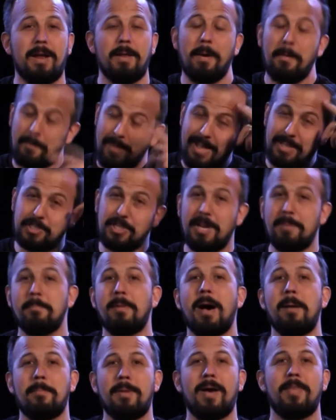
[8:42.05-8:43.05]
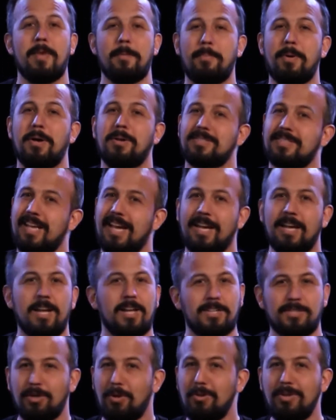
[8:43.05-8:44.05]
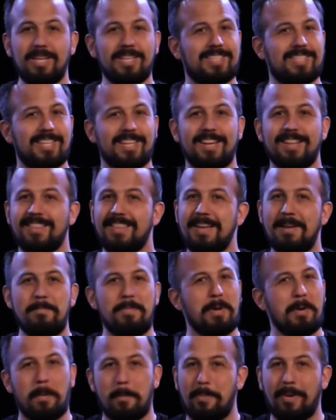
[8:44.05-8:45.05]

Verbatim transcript: And I imagine in my mind that Paul's like, Don't listen to them.